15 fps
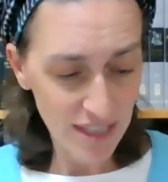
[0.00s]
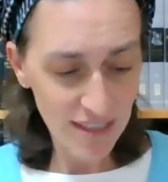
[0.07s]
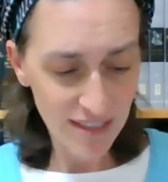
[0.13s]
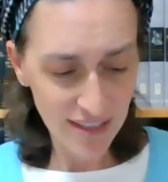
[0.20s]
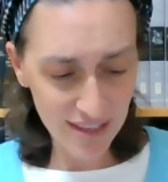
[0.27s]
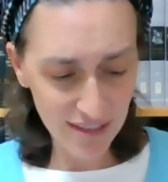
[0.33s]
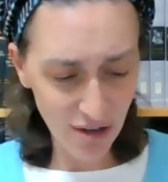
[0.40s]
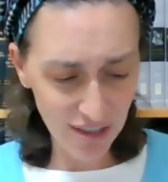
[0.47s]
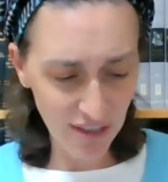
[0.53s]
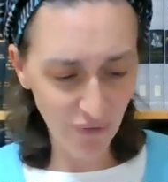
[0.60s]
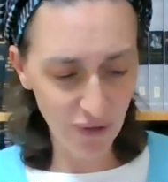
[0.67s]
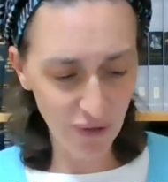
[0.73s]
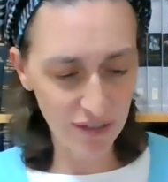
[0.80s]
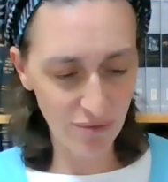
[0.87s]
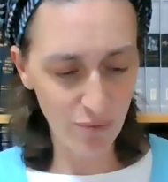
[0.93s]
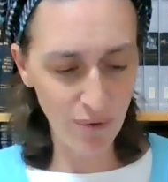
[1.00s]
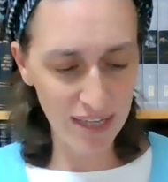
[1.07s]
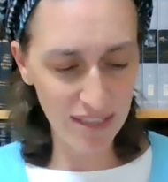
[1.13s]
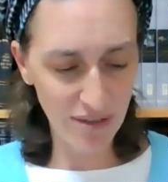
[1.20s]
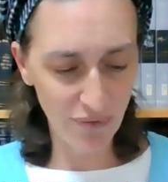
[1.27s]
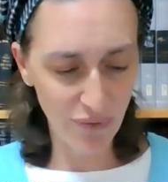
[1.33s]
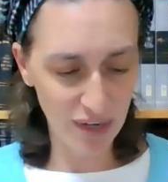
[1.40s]
So there's all different
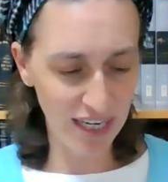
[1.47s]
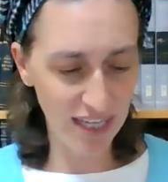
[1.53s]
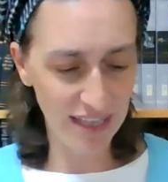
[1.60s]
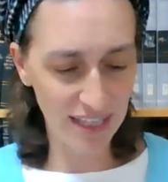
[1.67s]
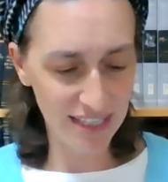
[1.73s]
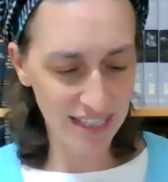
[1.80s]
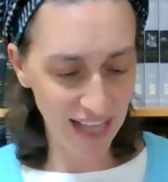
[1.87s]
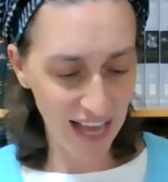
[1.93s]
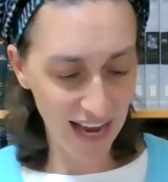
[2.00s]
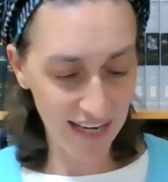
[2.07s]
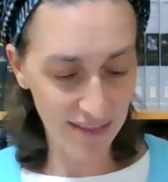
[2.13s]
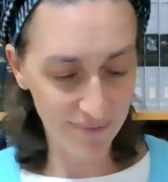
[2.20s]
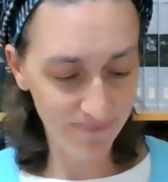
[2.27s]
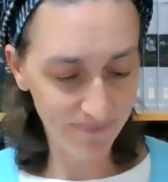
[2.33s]
ways of reading this line.